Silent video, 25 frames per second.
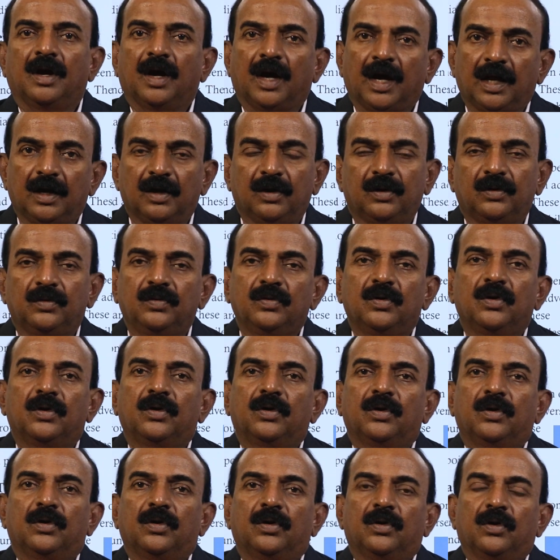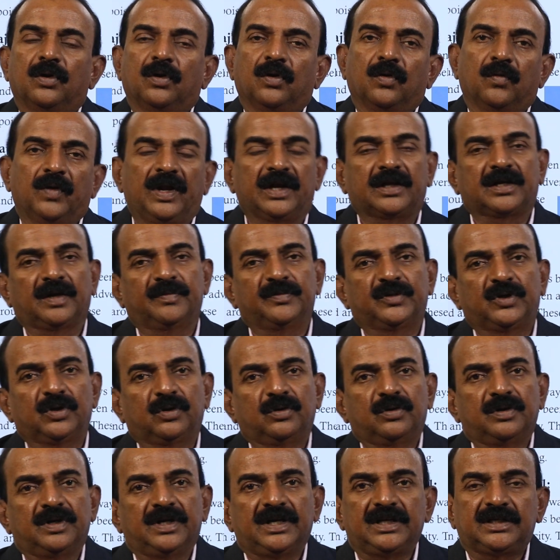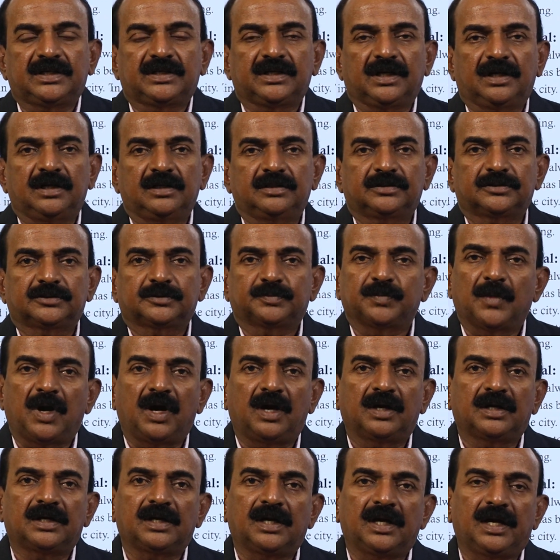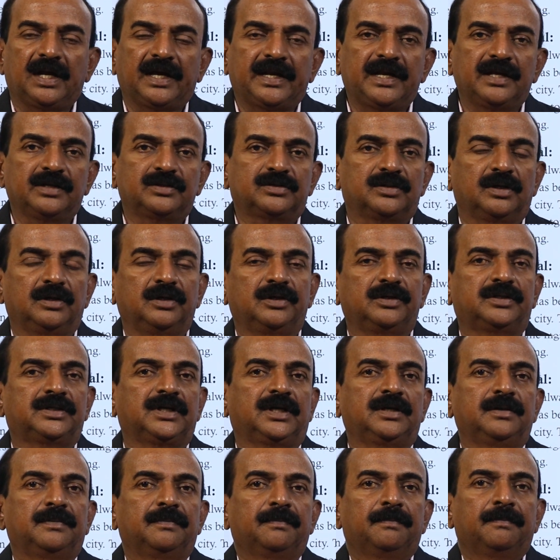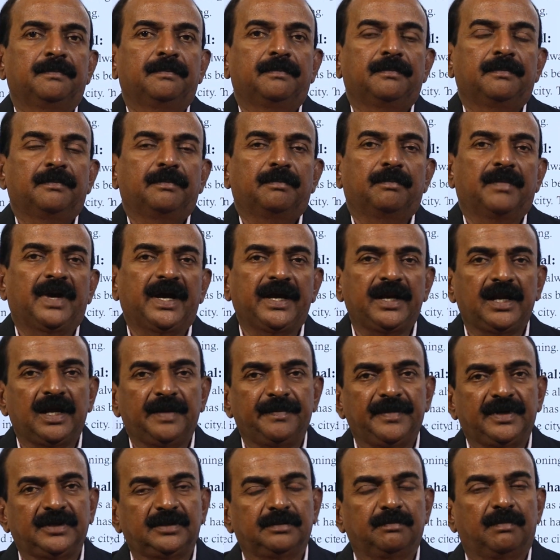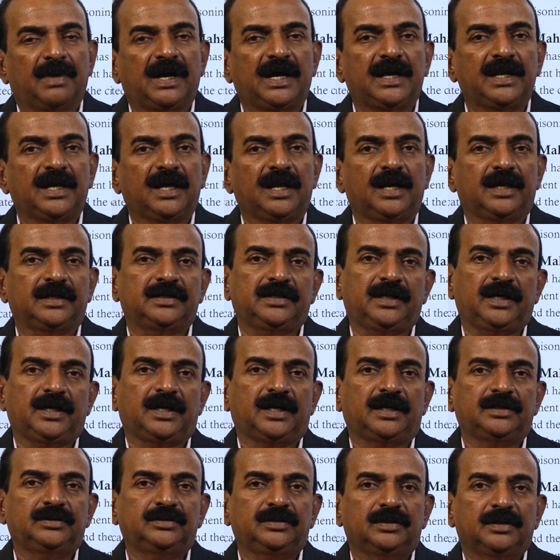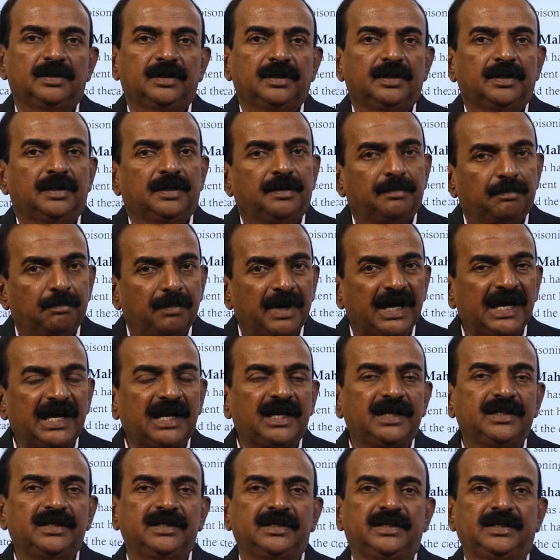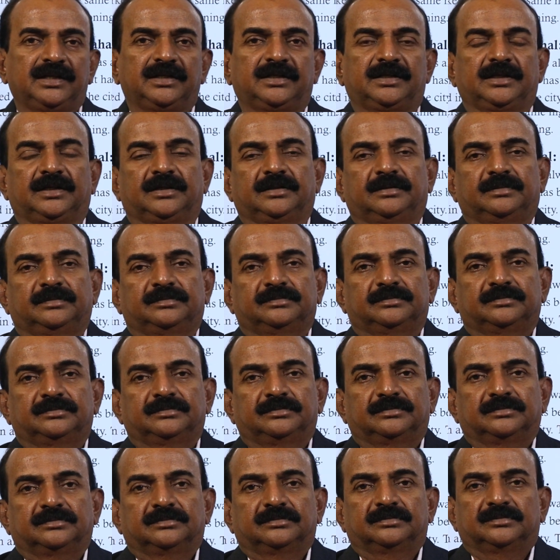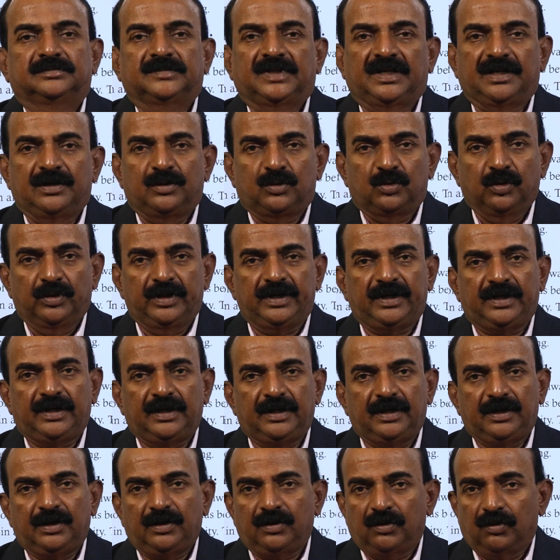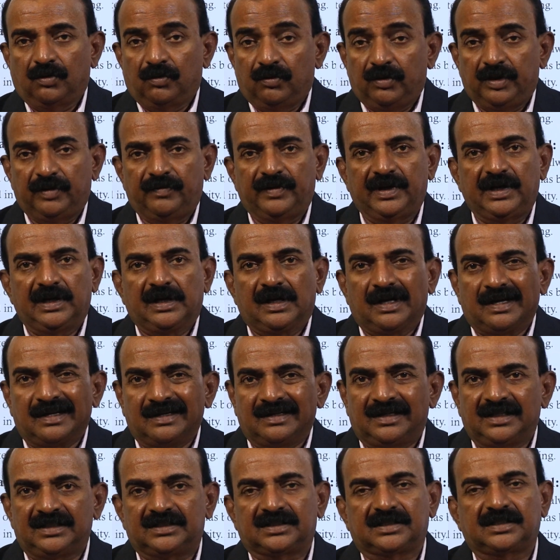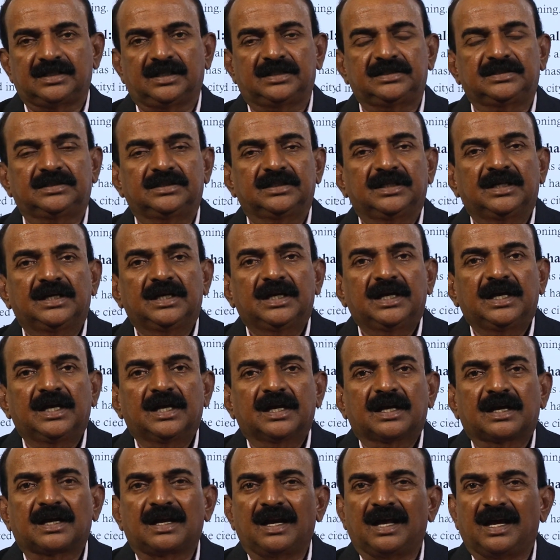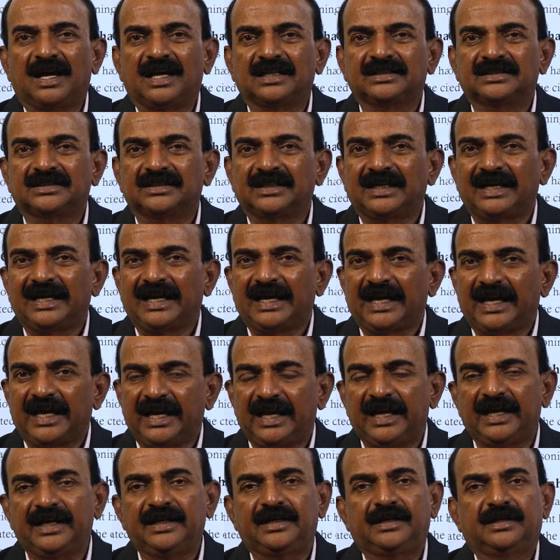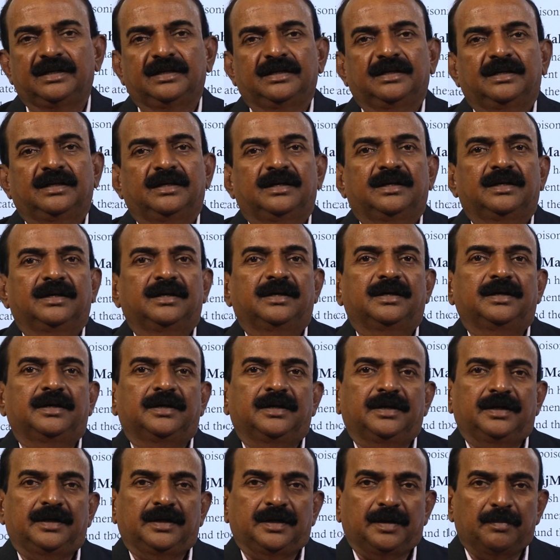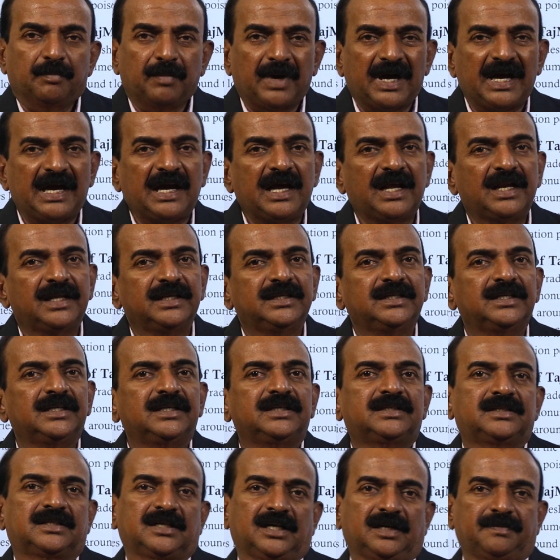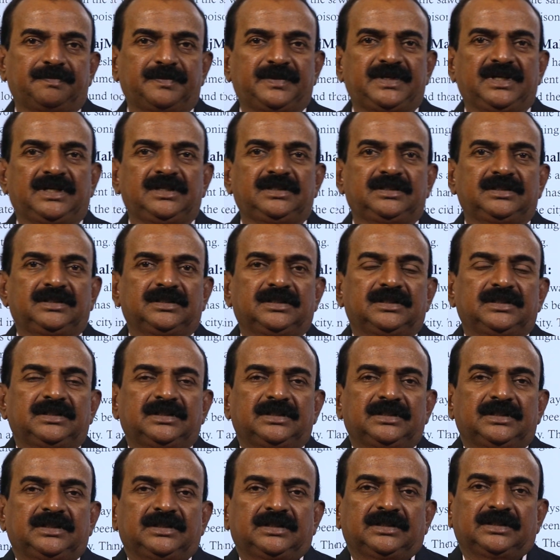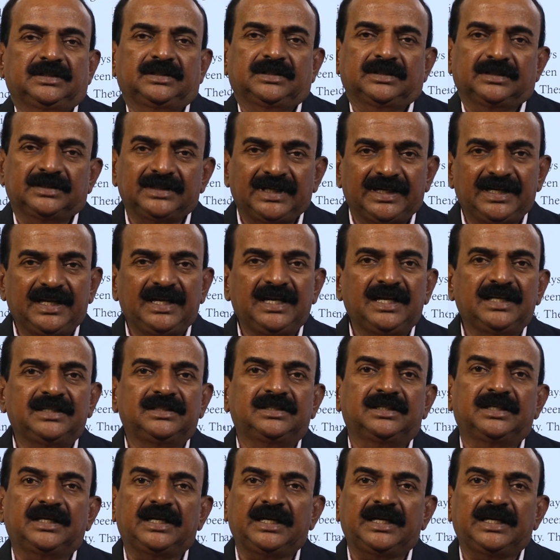Hello, welcome to Nichal Smart Learning Solution. My name is Banala Jaya Raj, biology teacher, and today we will discuss class 8 biology chapters, that is